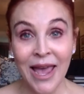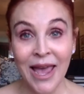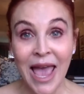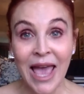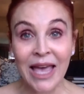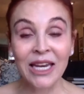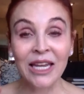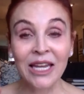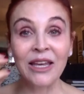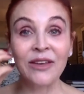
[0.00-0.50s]

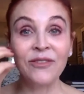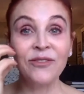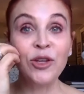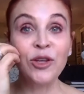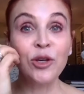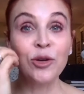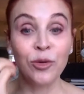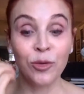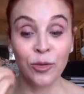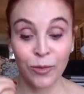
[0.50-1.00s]
And if
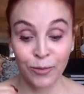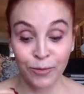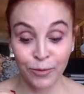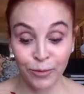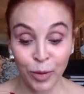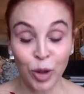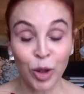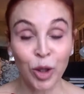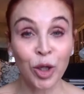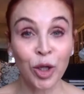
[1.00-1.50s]
you
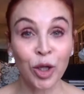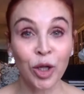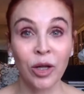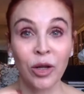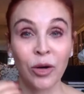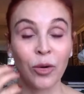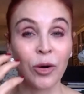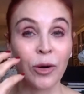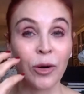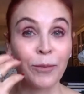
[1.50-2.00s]
pull
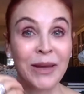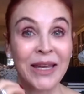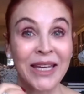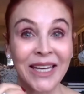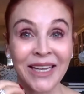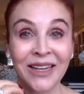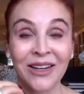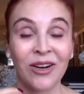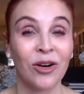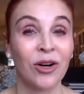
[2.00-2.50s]
or
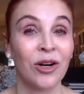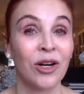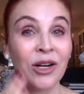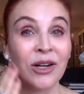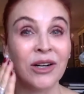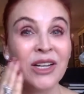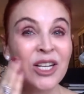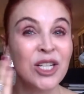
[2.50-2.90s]
pick or